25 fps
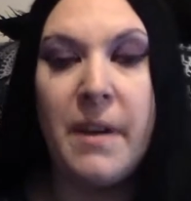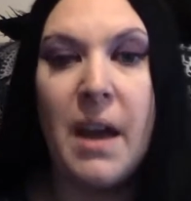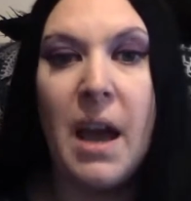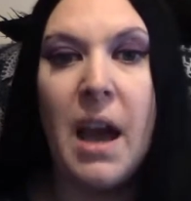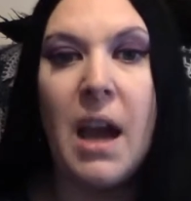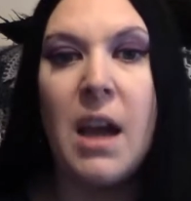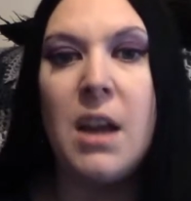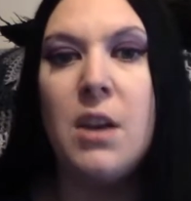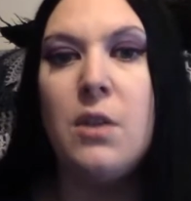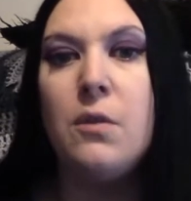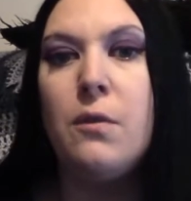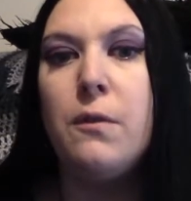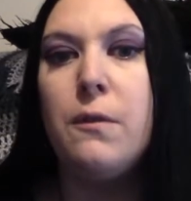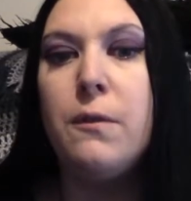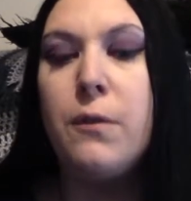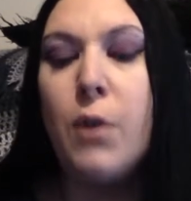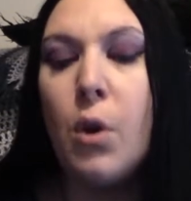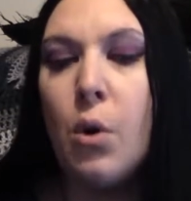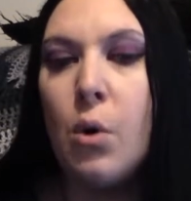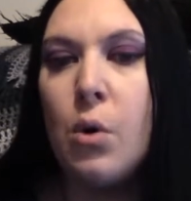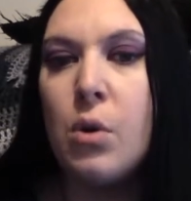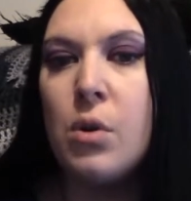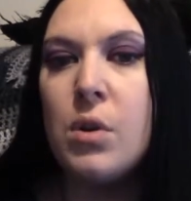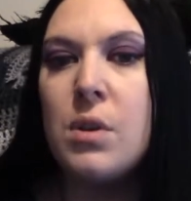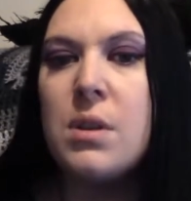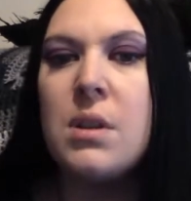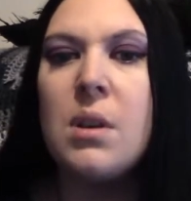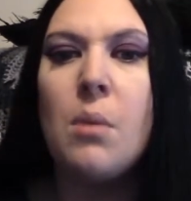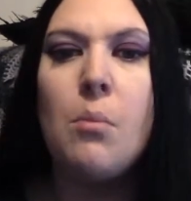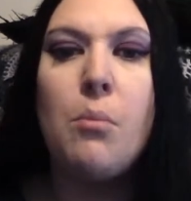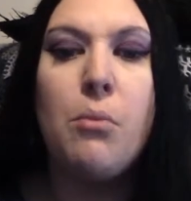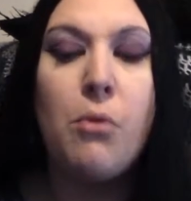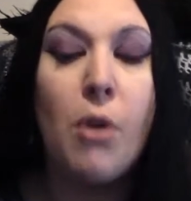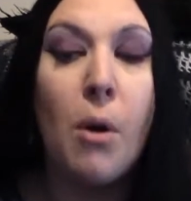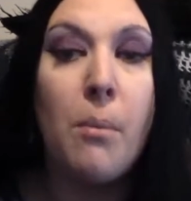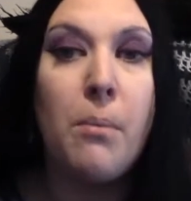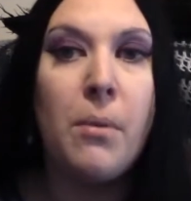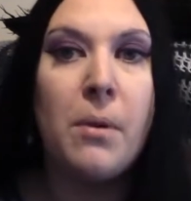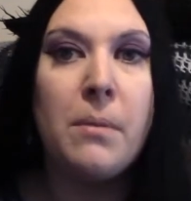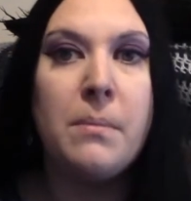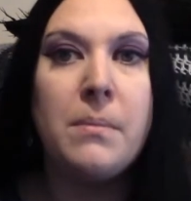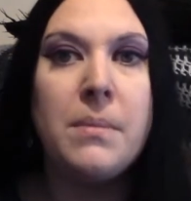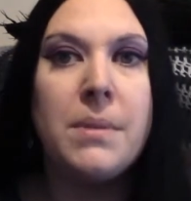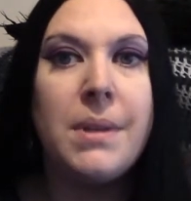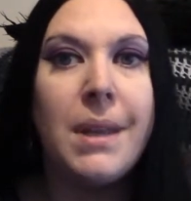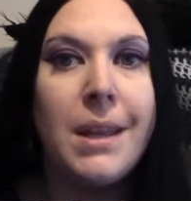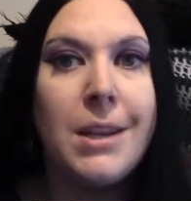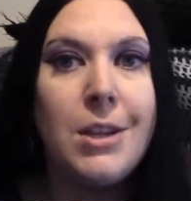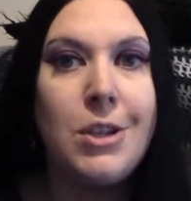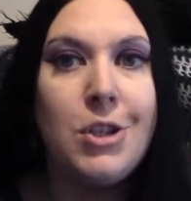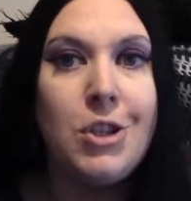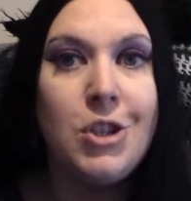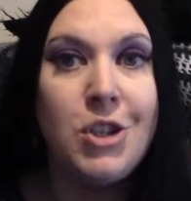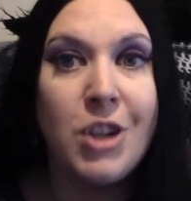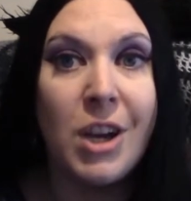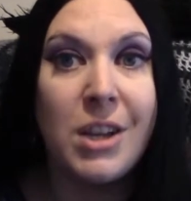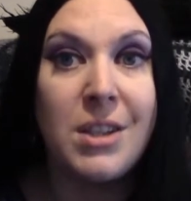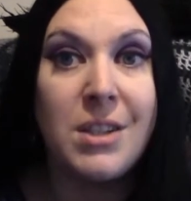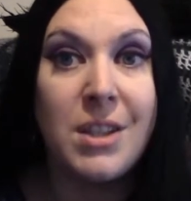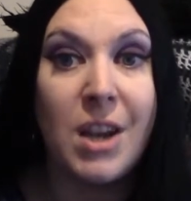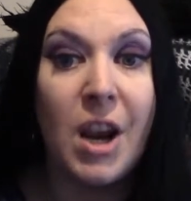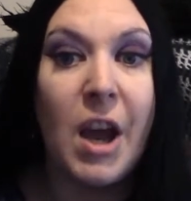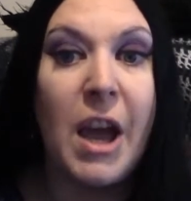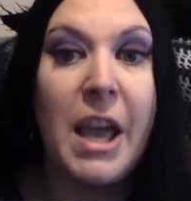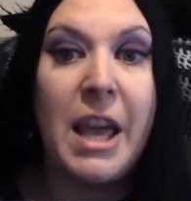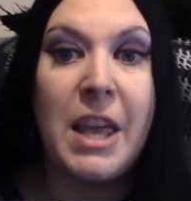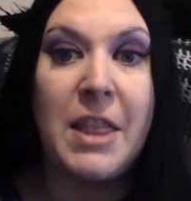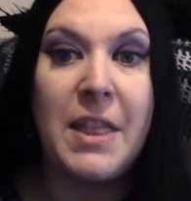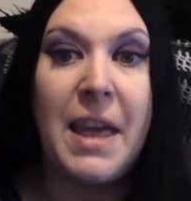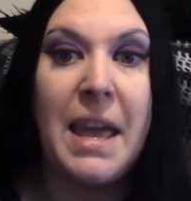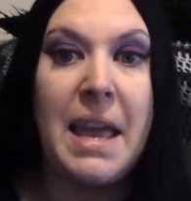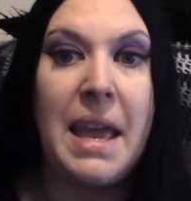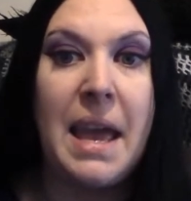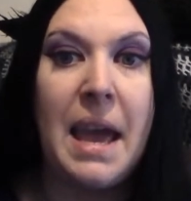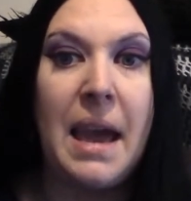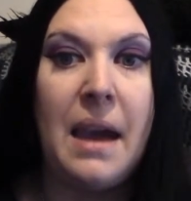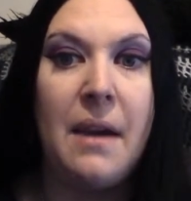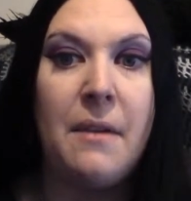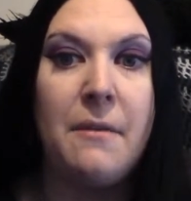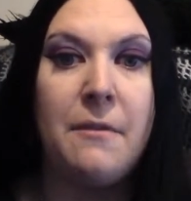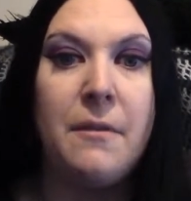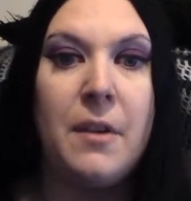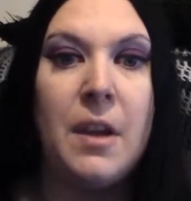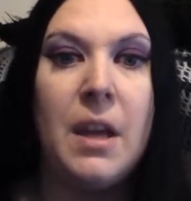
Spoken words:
and flaws and problems just like they have.